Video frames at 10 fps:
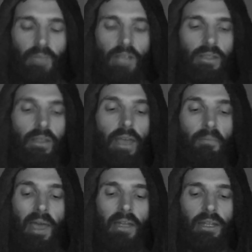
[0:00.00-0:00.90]
So they
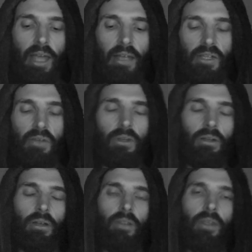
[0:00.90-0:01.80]
get paid in
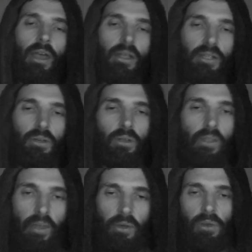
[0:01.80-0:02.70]
AirToken, and the AirToken
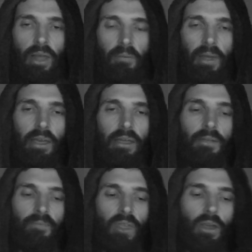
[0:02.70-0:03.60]
that they will get paid
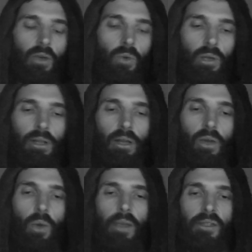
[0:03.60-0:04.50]
will
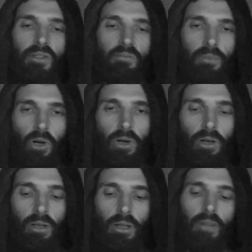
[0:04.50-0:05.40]
equate to
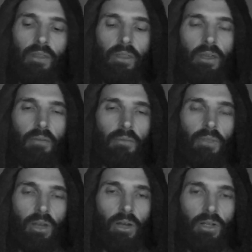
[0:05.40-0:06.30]
more than
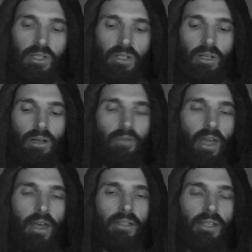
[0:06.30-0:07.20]
the cost of
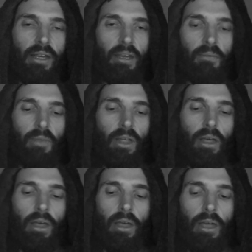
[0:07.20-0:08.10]
airtime
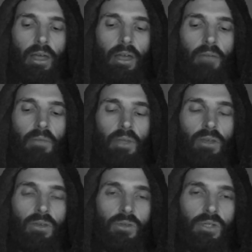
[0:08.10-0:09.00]

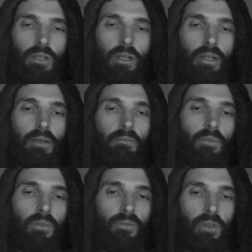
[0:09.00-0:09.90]
used
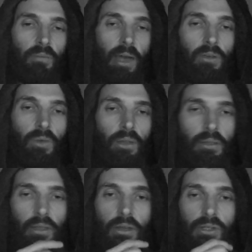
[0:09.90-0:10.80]
for the
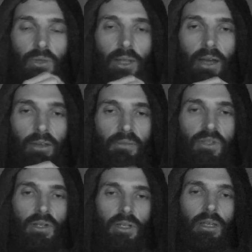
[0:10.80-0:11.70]
bandwidth to allow them
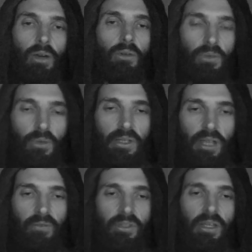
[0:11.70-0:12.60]
to actually go through this
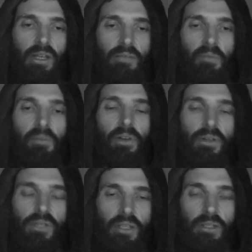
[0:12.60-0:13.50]
advertisement
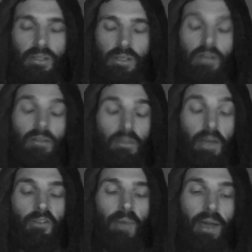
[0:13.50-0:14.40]
process. So the
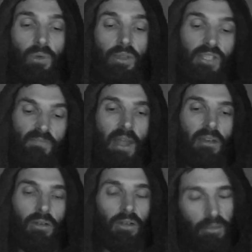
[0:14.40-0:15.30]
amount of bandwidth
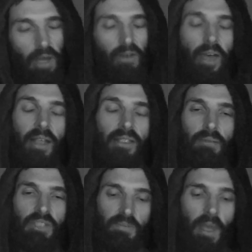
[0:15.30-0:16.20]
spent, or the amount of
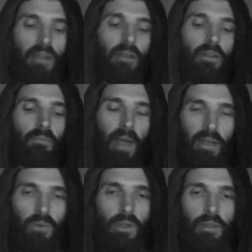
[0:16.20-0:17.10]
airtime spent on the
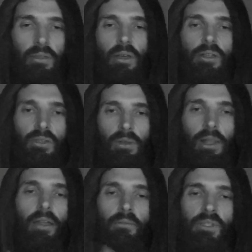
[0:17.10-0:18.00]
bandwidth to
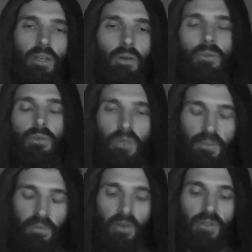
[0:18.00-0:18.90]
allow them to go through
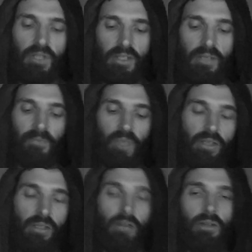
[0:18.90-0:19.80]
this process.
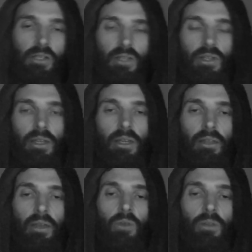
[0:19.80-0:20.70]
So essentially,
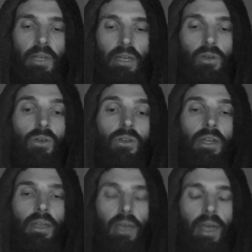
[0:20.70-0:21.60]
they will be earning